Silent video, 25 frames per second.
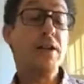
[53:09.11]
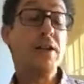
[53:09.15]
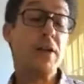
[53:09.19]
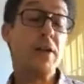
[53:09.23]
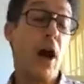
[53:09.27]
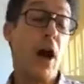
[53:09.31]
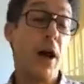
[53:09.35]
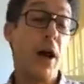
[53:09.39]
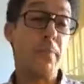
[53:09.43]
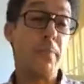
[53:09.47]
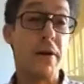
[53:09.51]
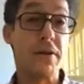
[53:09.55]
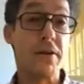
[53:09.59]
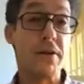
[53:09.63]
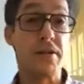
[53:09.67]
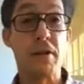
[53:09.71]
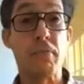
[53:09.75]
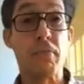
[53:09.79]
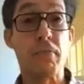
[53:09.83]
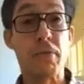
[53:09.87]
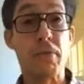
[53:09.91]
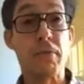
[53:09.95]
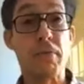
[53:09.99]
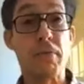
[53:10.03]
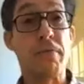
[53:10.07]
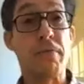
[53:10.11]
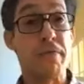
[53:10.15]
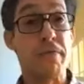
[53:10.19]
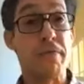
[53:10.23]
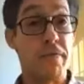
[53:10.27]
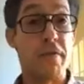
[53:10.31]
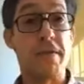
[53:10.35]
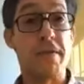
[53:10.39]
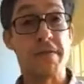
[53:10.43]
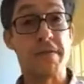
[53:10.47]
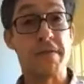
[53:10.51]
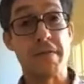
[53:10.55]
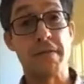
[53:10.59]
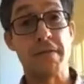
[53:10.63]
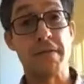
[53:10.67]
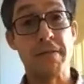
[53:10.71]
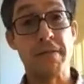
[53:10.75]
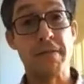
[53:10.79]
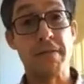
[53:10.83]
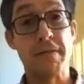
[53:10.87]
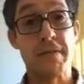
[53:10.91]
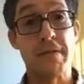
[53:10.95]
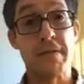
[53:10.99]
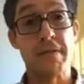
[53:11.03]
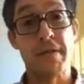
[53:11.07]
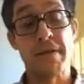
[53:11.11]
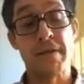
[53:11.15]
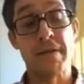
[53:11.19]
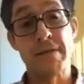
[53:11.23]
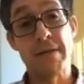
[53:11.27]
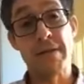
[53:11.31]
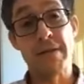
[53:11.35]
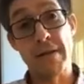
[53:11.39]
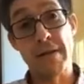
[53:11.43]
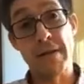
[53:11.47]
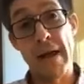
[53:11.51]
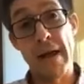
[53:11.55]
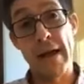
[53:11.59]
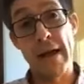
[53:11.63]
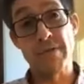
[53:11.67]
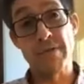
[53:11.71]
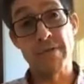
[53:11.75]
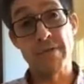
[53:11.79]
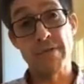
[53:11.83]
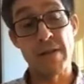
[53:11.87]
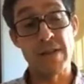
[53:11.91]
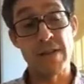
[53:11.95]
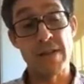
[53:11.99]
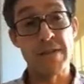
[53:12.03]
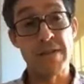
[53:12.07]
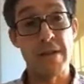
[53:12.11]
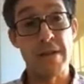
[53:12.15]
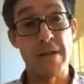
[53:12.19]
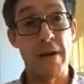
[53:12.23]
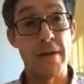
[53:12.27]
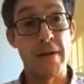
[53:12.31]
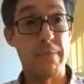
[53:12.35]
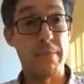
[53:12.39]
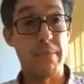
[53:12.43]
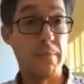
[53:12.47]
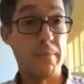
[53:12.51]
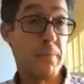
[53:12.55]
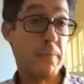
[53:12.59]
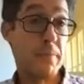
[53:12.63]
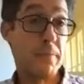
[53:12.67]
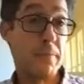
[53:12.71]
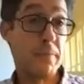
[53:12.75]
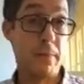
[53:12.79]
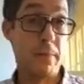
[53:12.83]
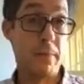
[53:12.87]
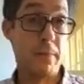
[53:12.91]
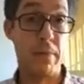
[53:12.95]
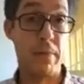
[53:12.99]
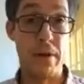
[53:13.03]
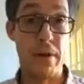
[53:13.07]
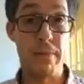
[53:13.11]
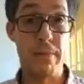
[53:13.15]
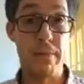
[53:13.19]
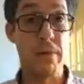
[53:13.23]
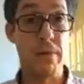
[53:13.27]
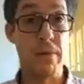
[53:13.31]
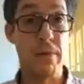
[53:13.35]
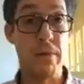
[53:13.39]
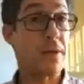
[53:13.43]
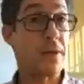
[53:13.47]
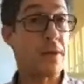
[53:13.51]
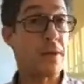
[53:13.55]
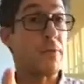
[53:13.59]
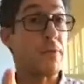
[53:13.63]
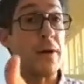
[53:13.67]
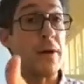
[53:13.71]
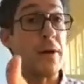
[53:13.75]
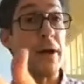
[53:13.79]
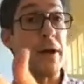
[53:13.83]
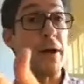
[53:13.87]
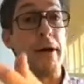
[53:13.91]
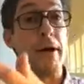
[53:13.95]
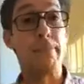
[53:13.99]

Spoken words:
I personally would prefer to have somebody start at the bottom and work their way up.